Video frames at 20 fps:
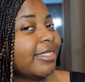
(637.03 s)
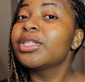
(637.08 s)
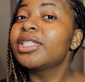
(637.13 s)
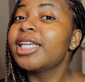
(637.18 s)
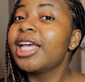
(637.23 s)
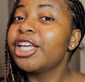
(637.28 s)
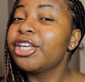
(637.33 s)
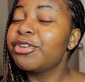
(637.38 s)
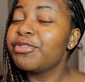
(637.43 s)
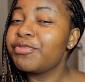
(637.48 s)

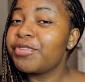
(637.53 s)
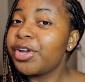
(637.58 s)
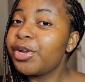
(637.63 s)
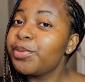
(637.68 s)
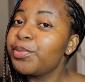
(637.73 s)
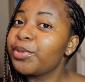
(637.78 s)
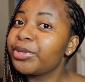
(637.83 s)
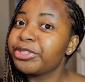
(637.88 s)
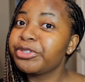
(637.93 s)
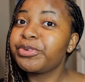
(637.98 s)
Thank you very
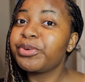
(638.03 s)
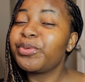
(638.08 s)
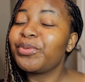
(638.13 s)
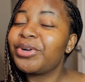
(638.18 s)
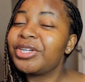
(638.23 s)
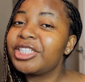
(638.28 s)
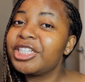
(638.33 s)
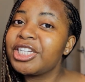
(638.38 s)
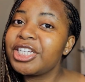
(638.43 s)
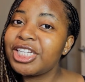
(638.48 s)
much for
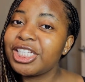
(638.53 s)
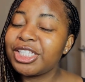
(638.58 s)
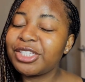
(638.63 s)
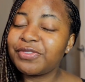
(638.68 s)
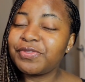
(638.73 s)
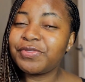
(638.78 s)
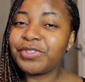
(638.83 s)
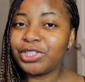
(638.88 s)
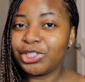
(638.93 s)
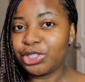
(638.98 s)
watching this
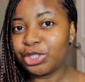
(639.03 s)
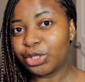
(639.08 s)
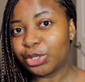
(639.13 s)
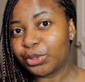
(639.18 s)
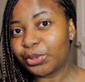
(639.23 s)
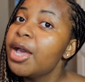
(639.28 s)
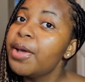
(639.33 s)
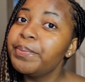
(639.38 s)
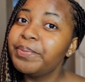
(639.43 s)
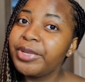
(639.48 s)
video.